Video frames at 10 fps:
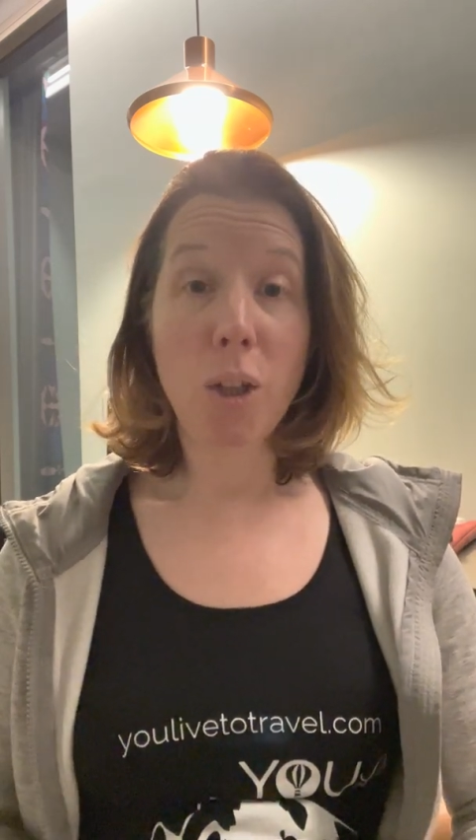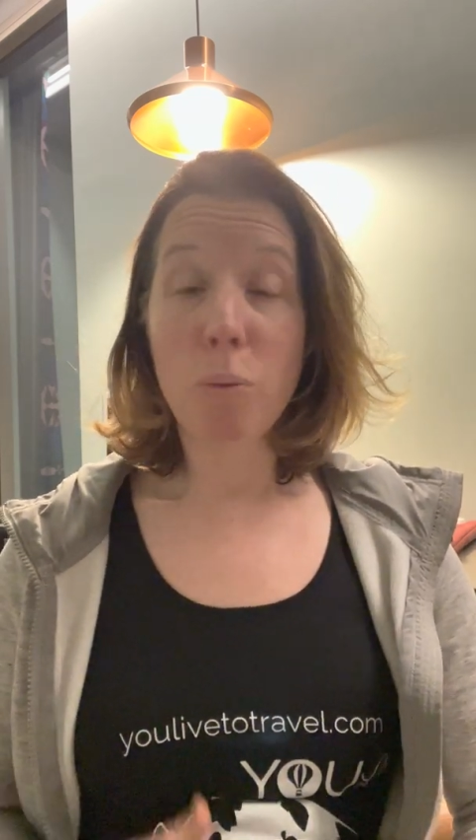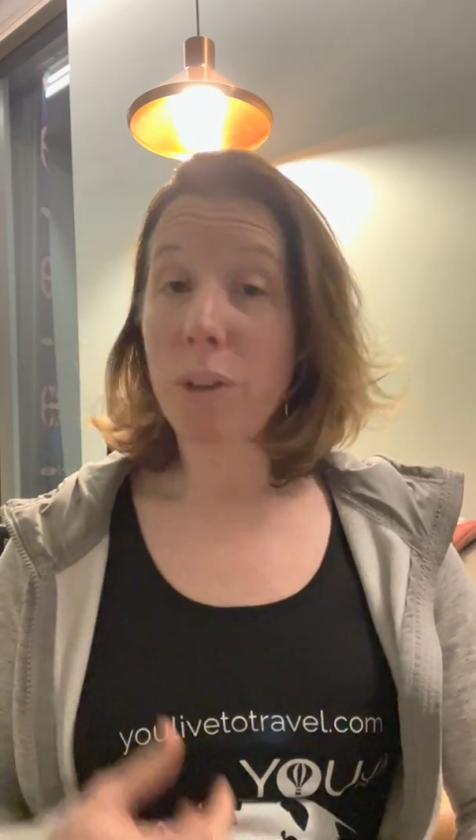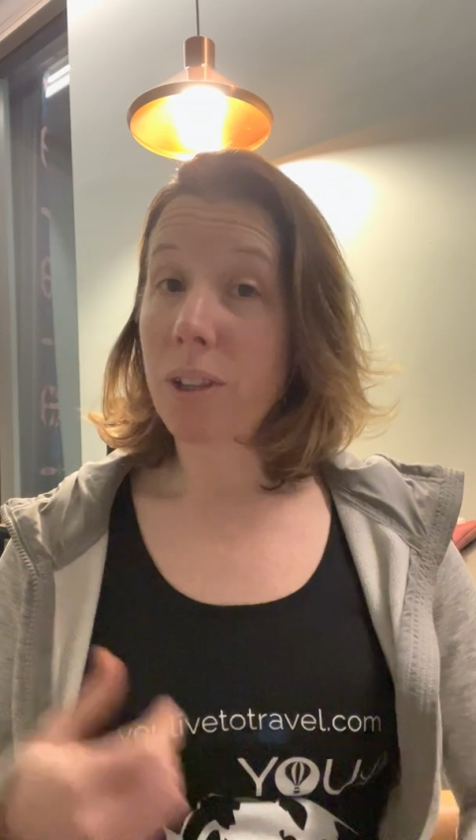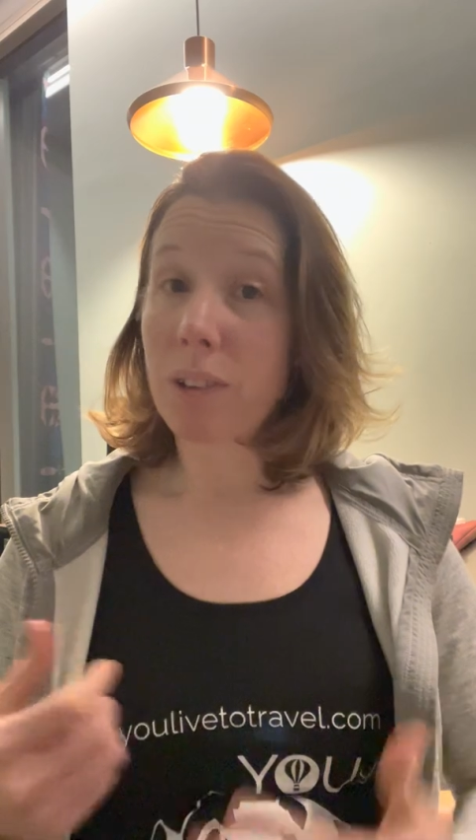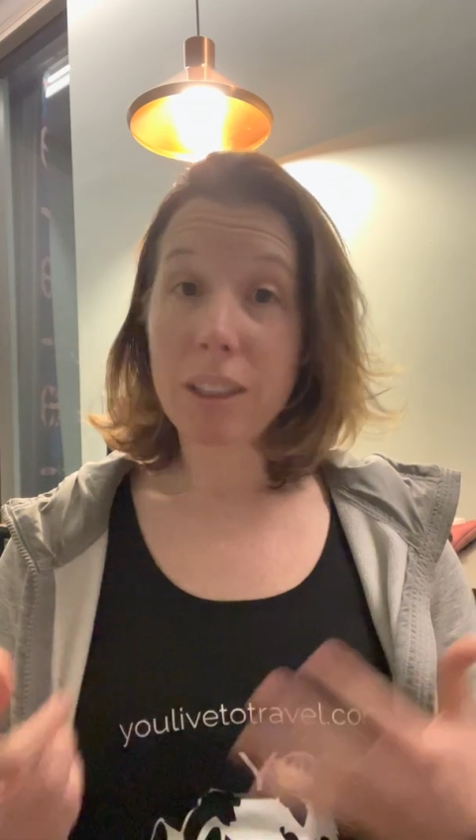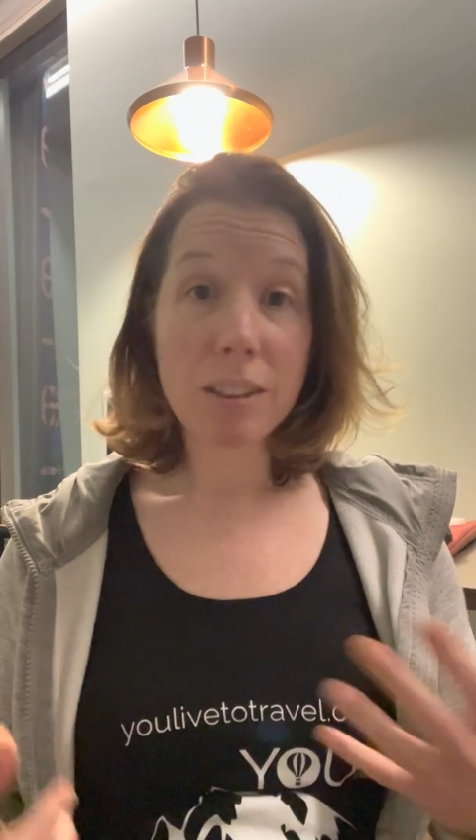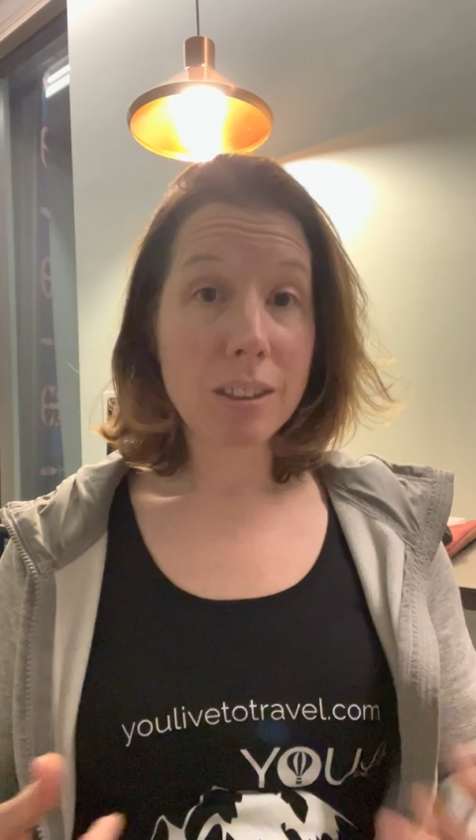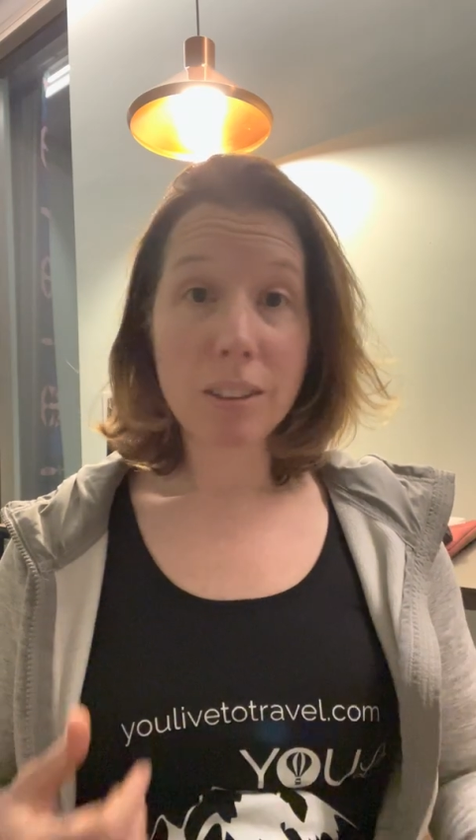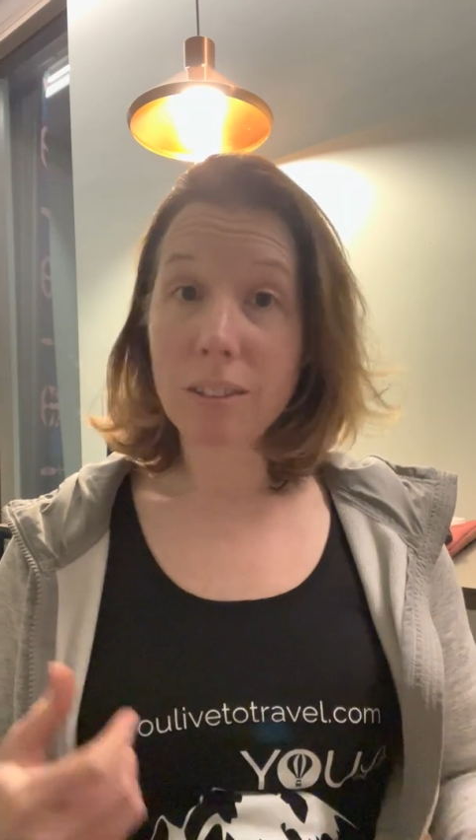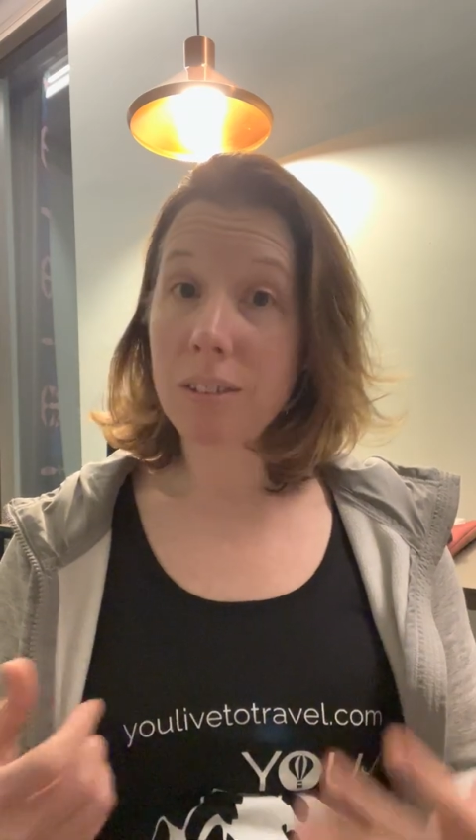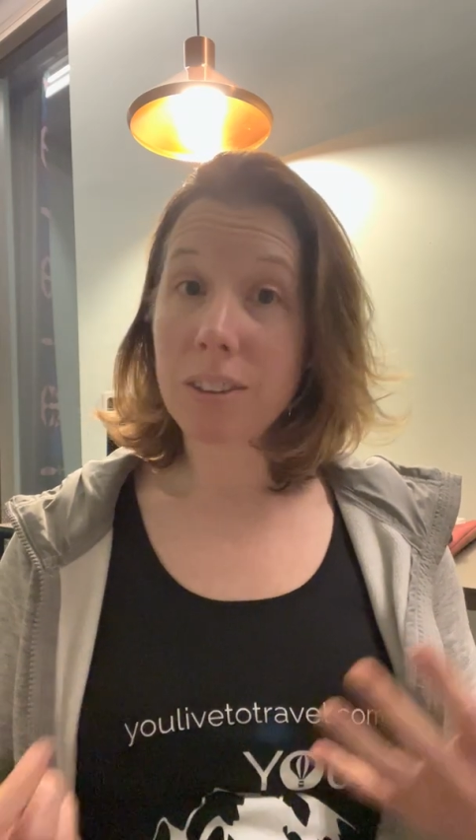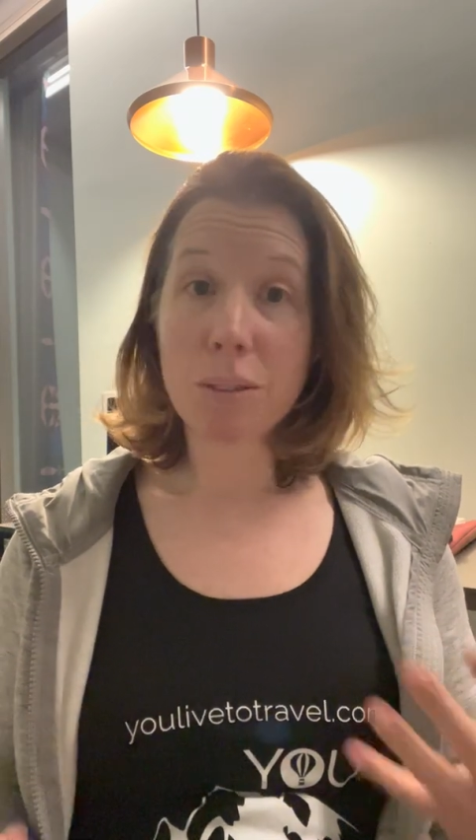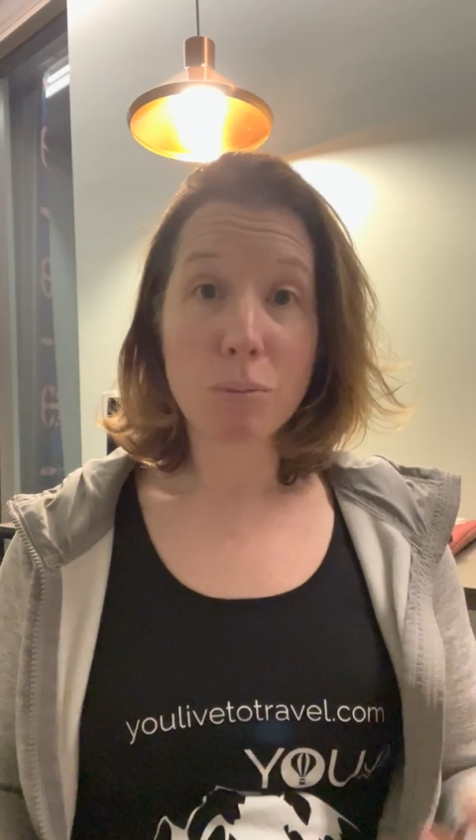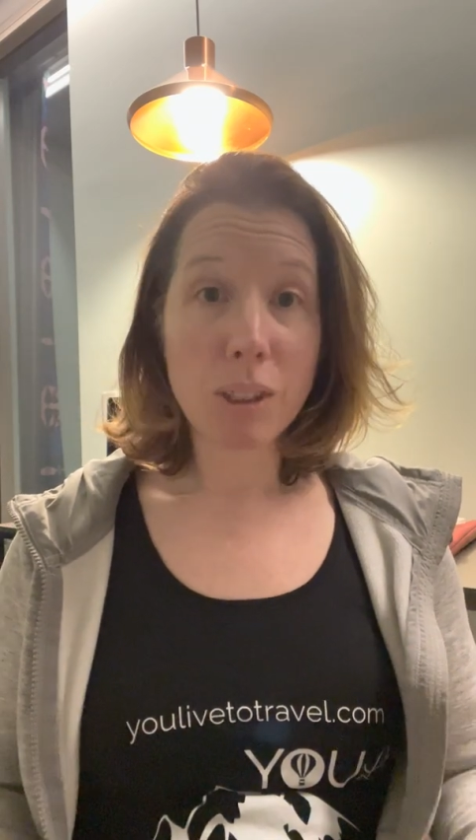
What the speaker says: when there is still some